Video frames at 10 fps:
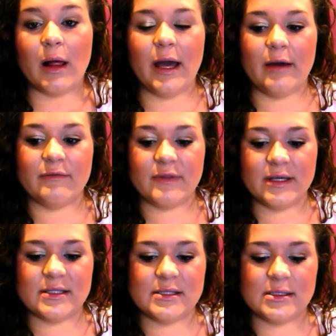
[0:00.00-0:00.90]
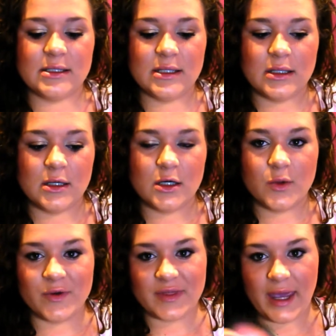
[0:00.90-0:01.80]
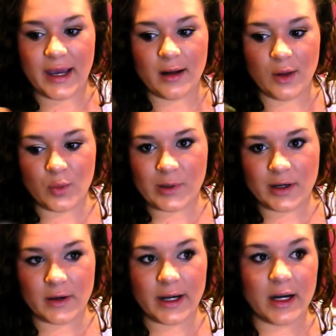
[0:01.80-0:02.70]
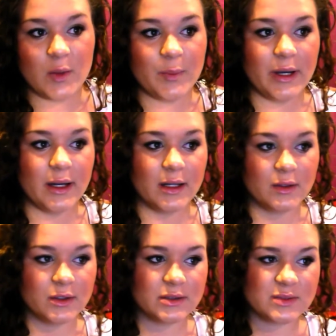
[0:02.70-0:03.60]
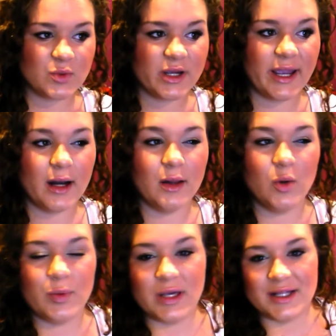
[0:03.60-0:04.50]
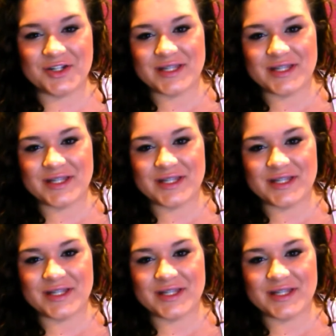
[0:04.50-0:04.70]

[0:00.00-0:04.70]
I have this with cantaloupe on right now, but it, it's more cantaloupe It's just